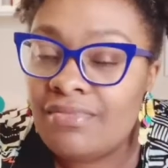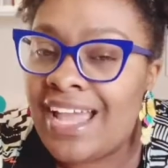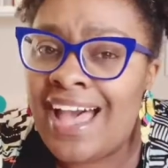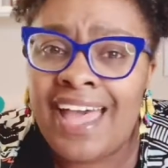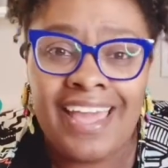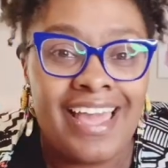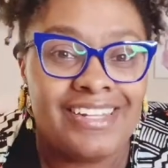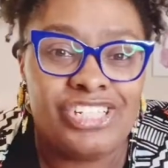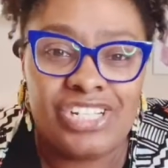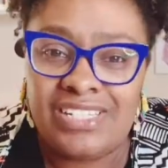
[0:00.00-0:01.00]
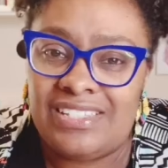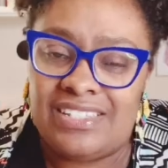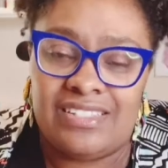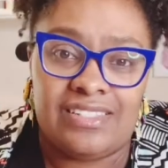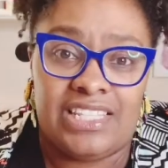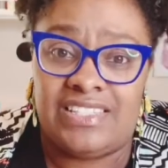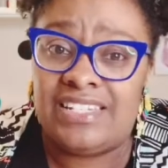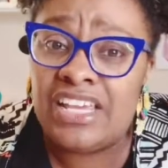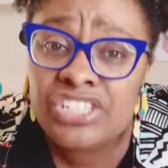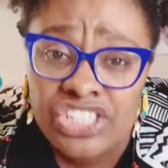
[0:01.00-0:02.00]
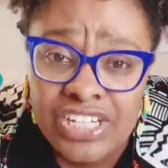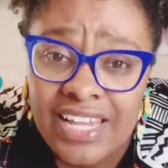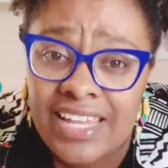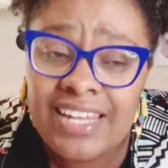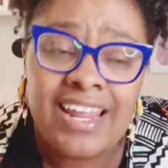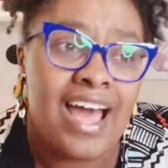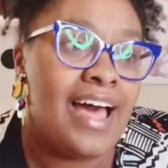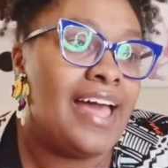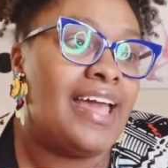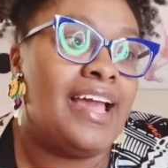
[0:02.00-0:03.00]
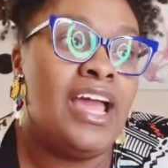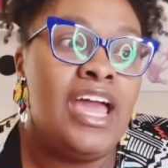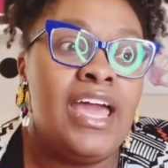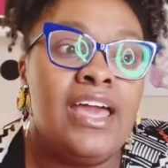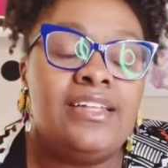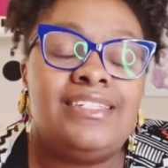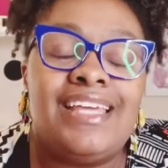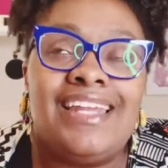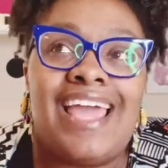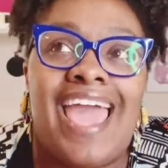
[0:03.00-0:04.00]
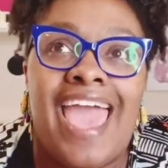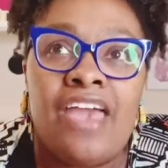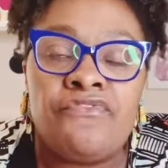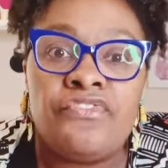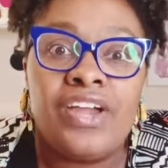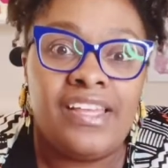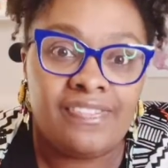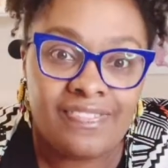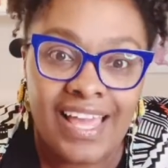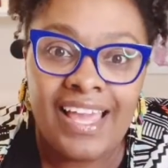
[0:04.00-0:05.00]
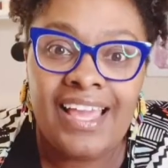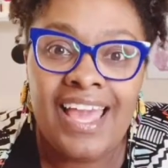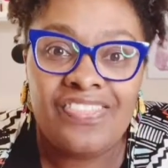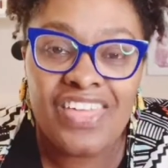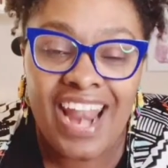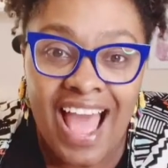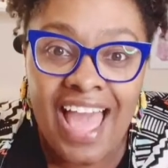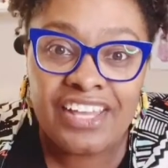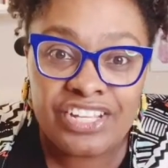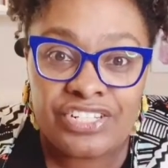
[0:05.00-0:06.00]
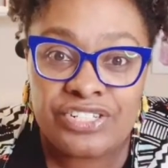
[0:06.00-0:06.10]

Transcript: I adjust the tension. I did everything that I could